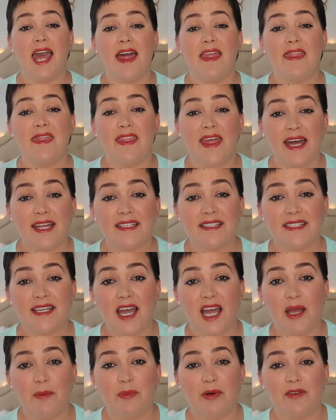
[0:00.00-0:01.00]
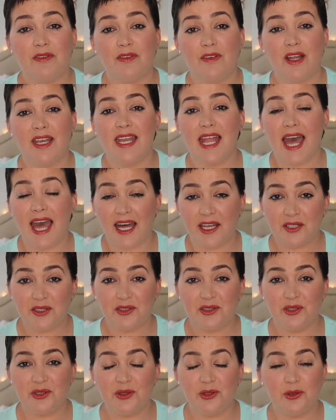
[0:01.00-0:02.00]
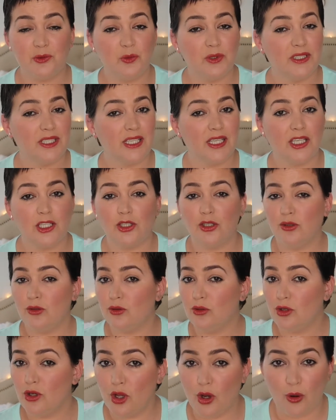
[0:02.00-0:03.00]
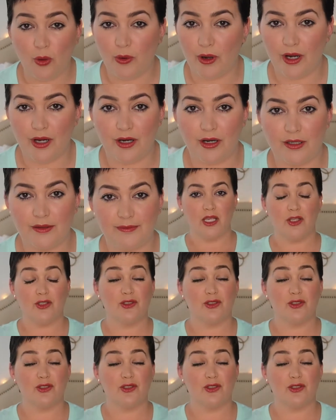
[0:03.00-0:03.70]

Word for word: and that type of attitude will get you nowhere